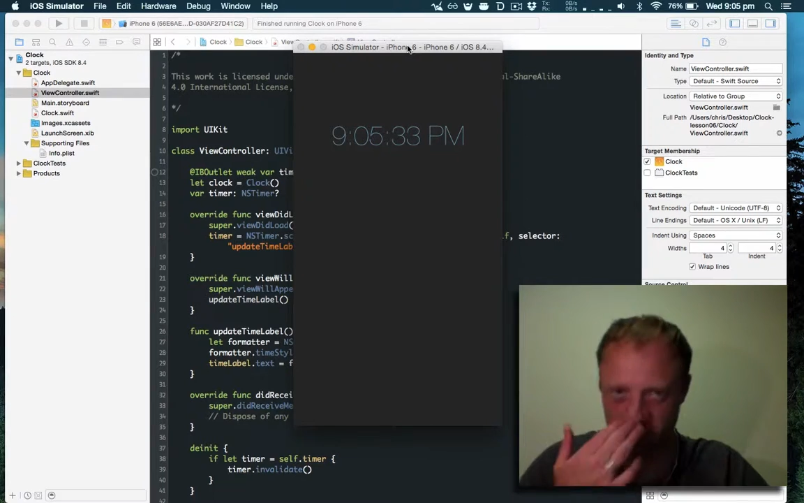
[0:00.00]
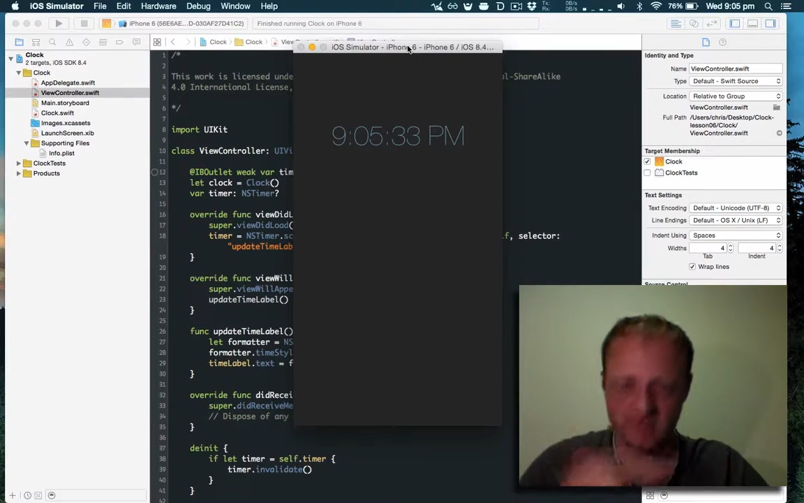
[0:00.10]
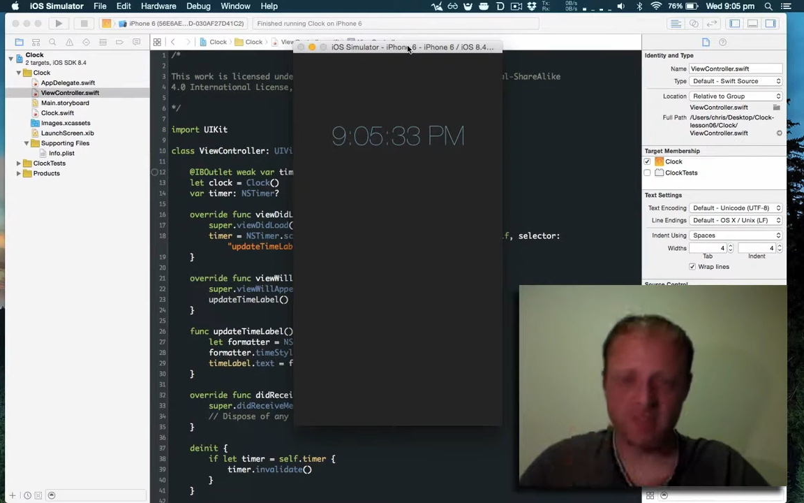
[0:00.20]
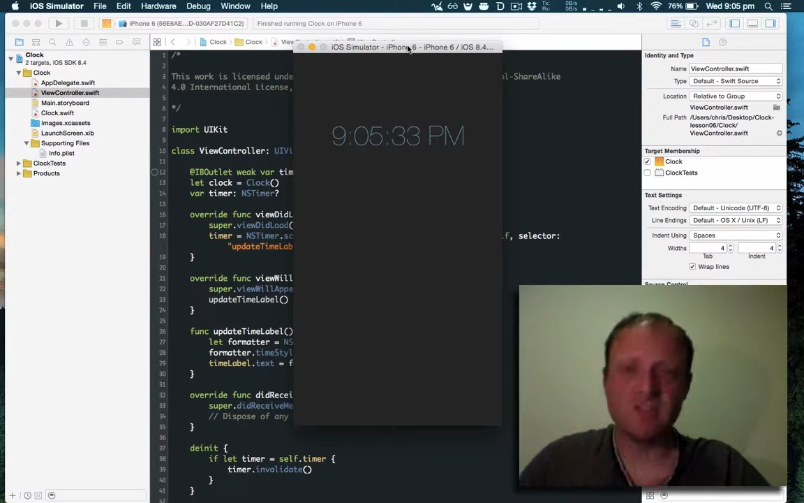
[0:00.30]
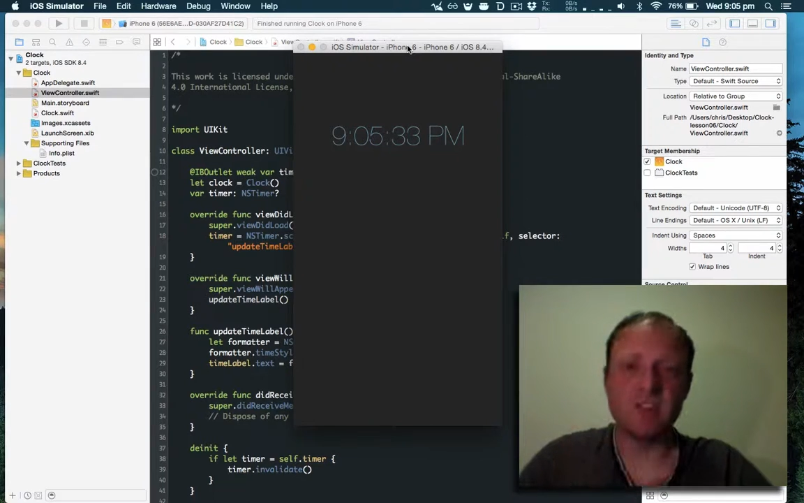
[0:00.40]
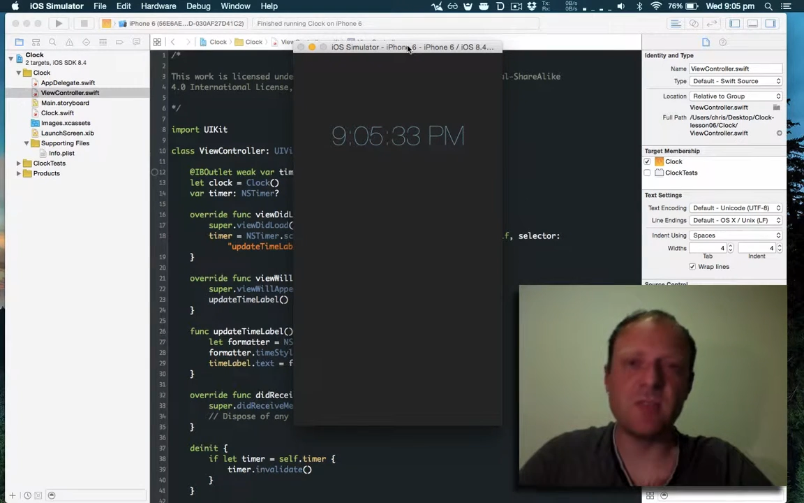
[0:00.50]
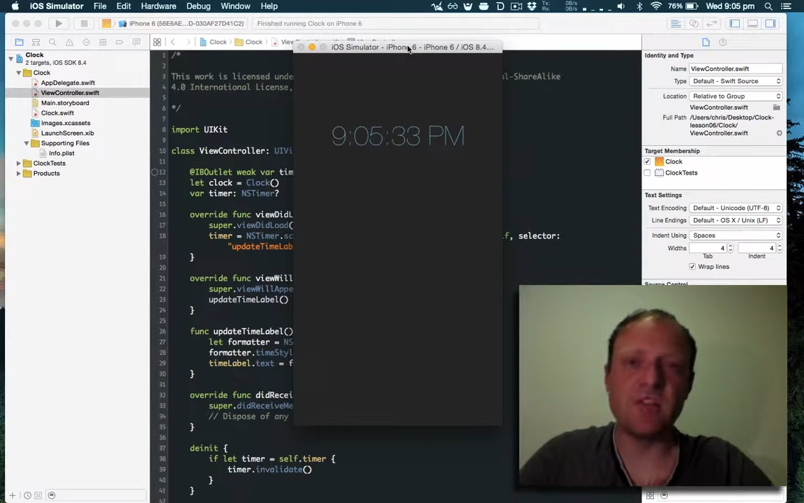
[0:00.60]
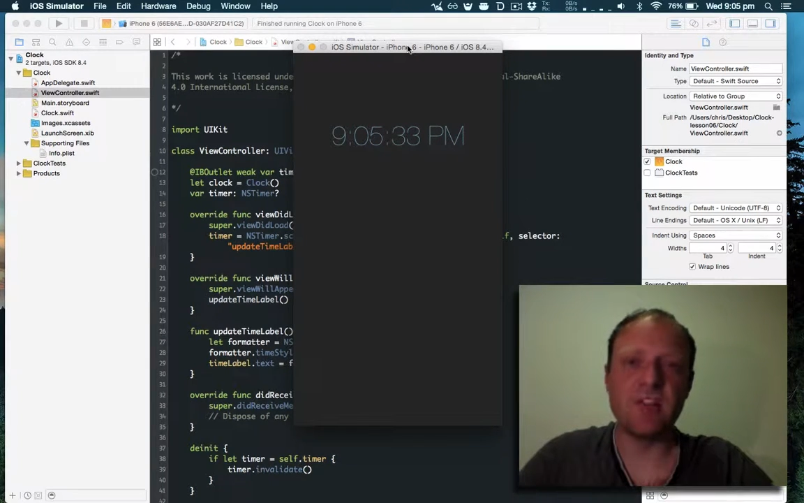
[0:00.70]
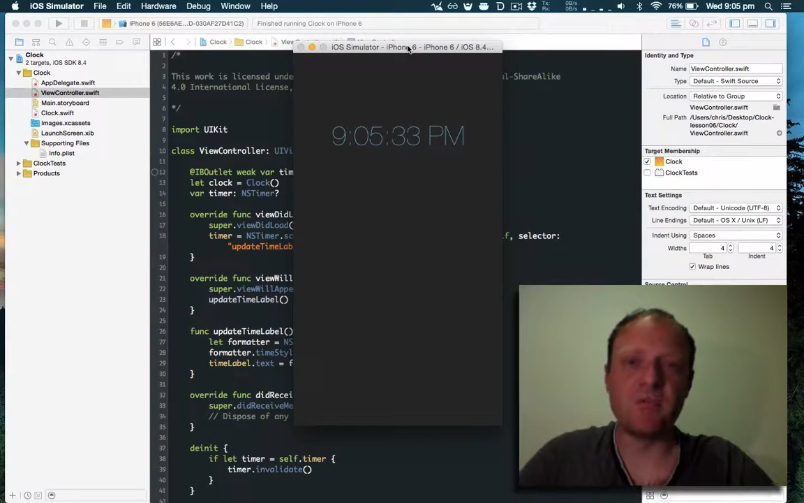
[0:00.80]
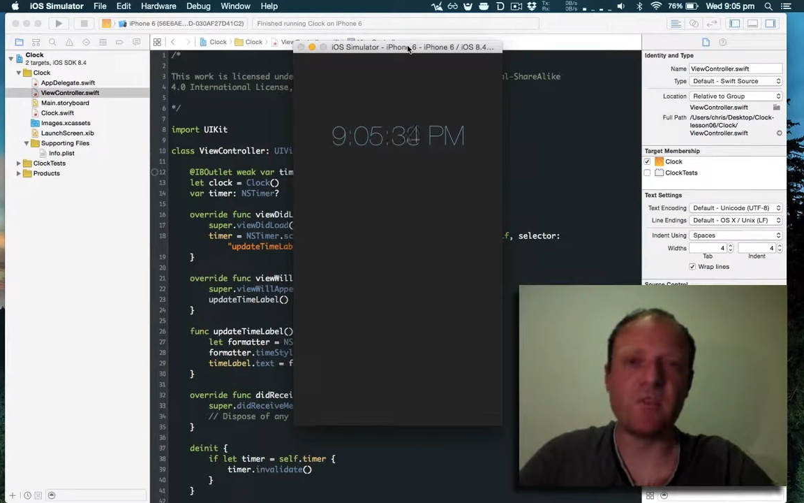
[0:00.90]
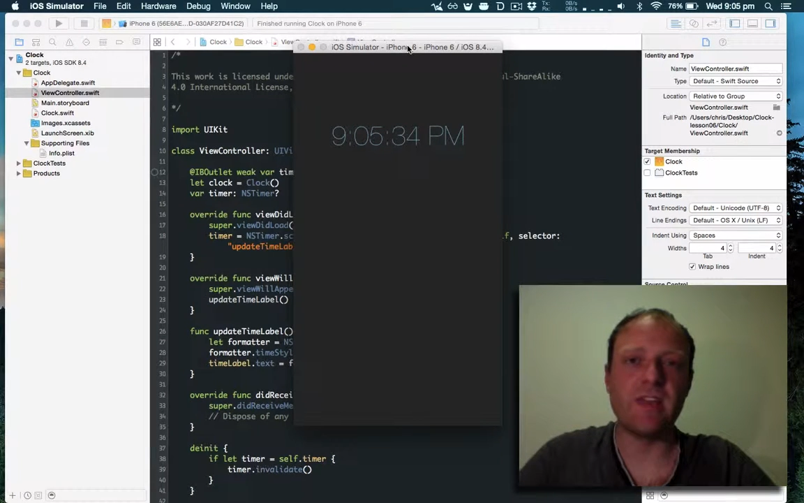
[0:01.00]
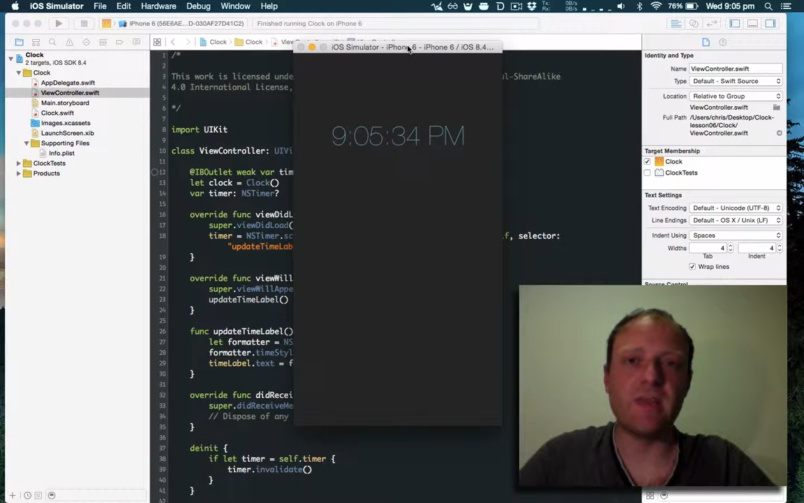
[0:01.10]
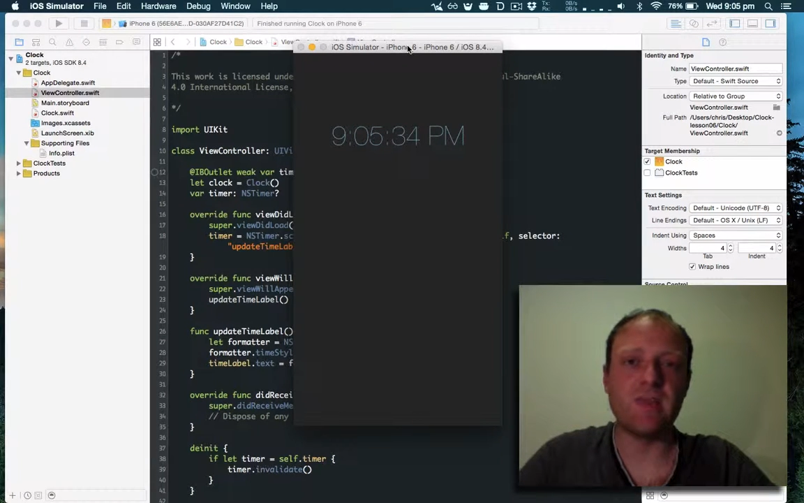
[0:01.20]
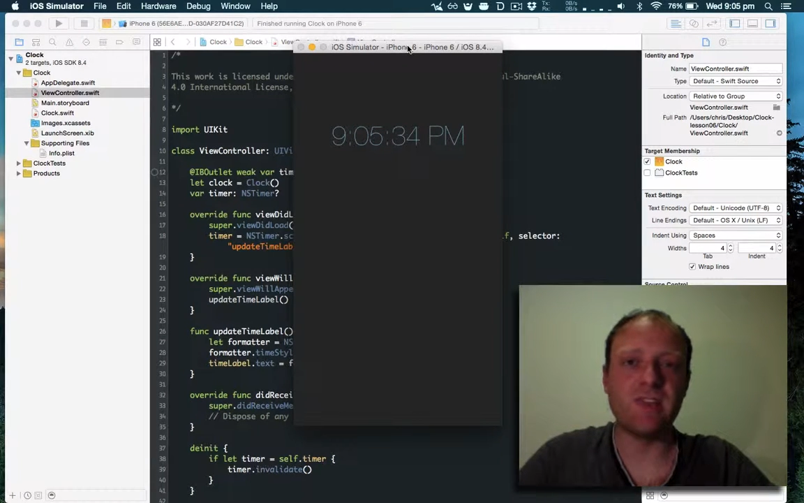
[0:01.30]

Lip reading: the simulator will now be